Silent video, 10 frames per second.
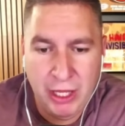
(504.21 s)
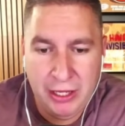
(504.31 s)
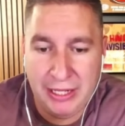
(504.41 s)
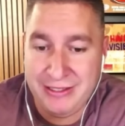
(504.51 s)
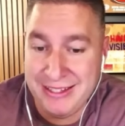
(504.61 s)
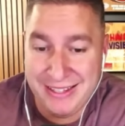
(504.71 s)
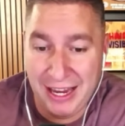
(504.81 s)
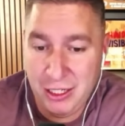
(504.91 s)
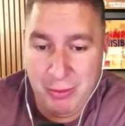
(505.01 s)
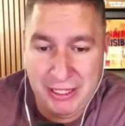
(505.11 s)
It's
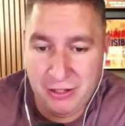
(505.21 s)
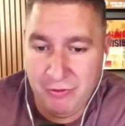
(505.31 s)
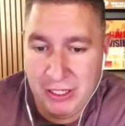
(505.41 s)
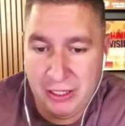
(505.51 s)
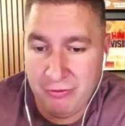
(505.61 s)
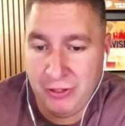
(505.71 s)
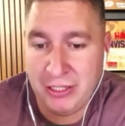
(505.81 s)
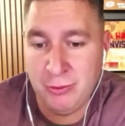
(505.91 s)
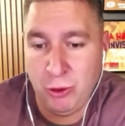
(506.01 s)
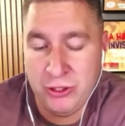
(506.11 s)
designed to be convenient,
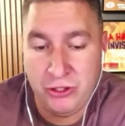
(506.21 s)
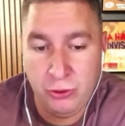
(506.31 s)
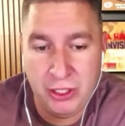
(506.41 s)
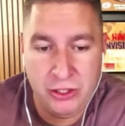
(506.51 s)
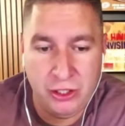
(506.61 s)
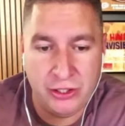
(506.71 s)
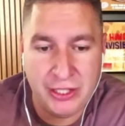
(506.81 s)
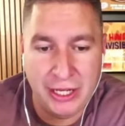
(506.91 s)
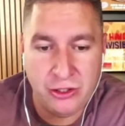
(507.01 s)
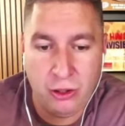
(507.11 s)
flexible, and suited to your schedule.